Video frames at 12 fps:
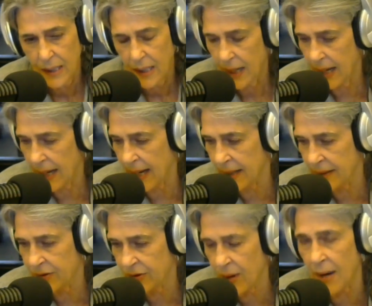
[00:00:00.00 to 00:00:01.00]
and
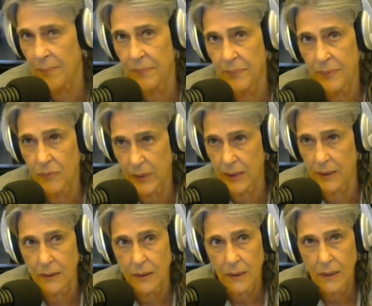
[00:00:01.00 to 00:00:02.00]
Trump
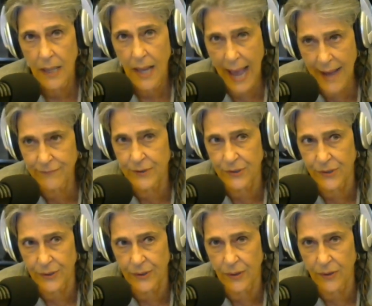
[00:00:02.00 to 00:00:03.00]
will have to
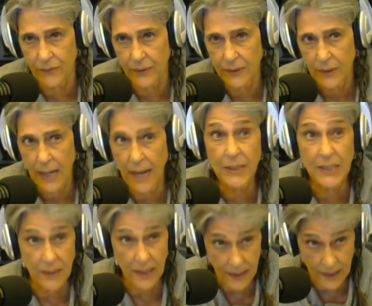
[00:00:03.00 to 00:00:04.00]
turn over,
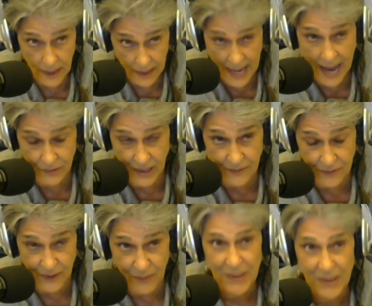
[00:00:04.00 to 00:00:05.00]
the accounting
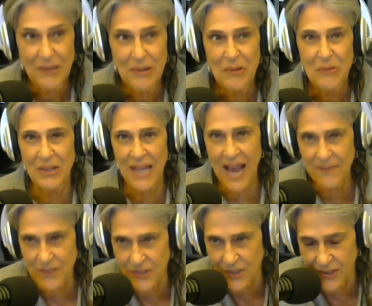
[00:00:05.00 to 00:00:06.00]
firm will have
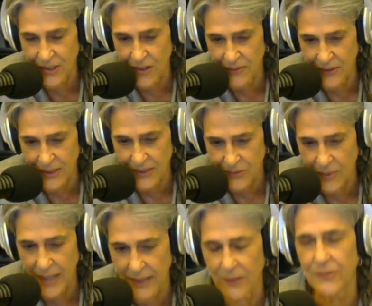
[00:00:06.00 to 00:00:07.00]
to turn over his
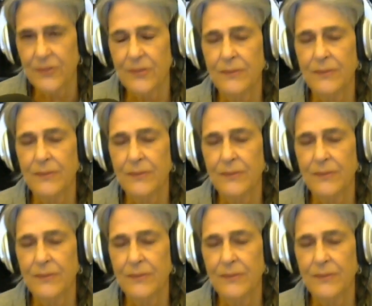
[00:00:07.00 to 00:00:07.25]
records.